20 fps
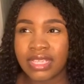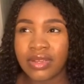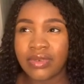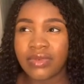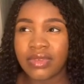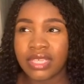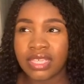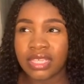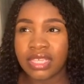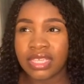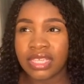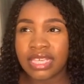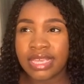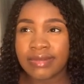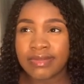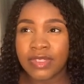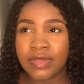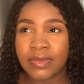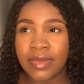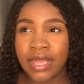oh, he
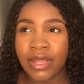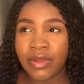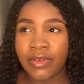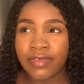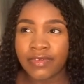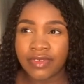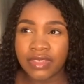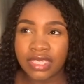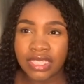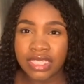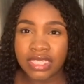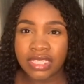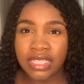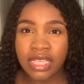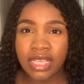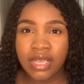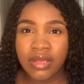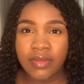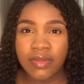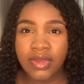came to my office,
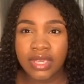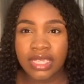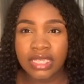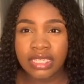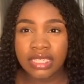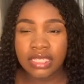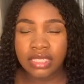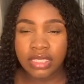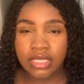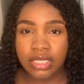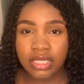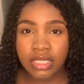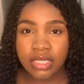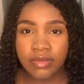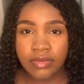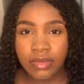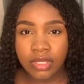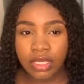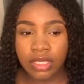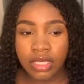but he didn't see
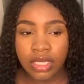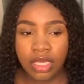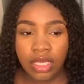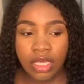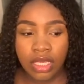me.